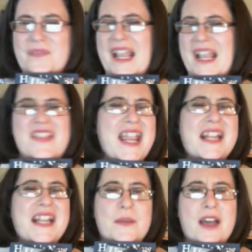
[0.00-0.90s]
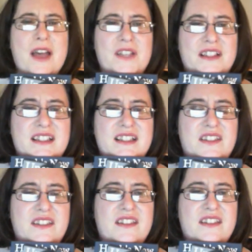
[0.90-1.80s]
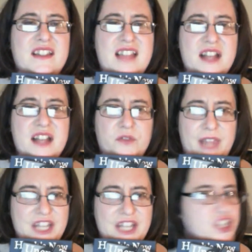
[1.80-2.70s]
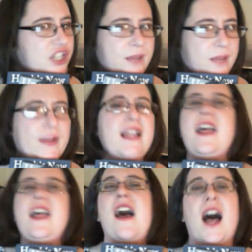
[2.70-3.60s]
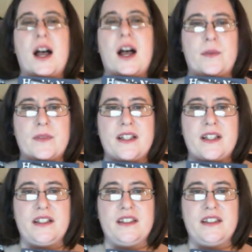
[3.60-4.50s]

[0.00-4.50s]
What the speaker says: They end up having this kind of relationship, this